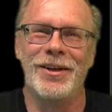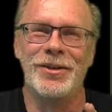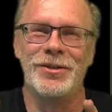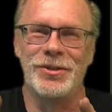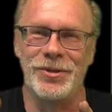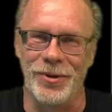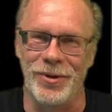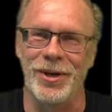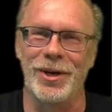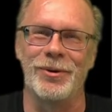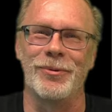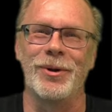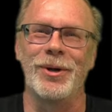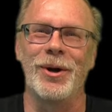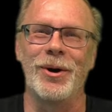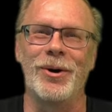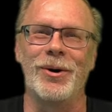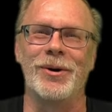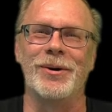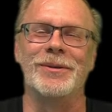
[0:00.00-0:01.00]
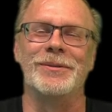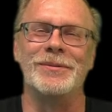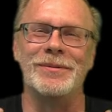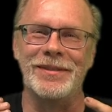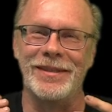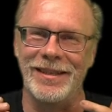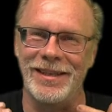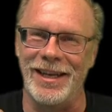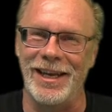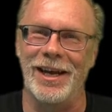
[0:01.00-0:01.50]
So there we go.
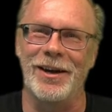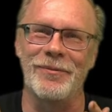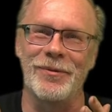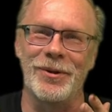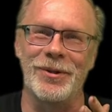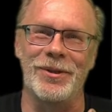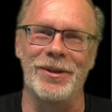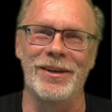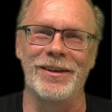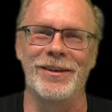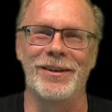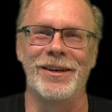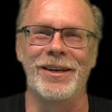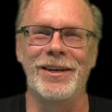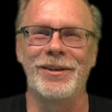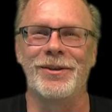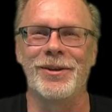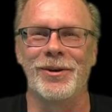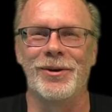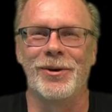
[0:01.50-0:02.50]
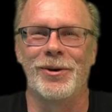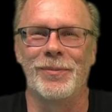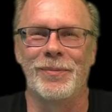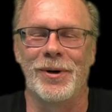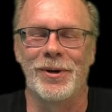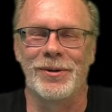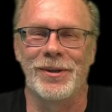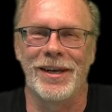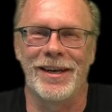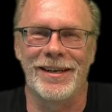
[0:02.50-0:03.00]
Everything you need to know
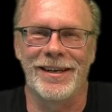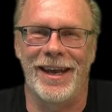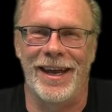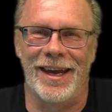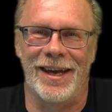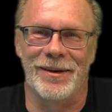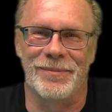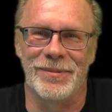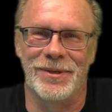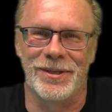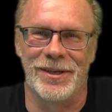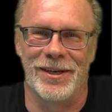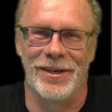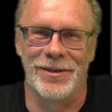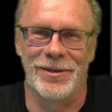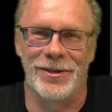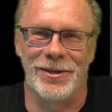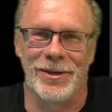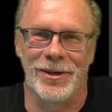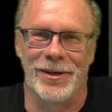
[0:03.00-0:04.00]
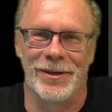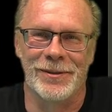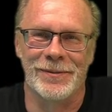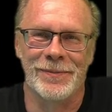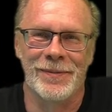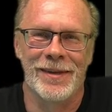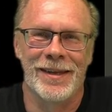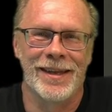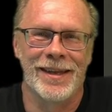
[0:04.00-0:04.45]
about that cam sensor,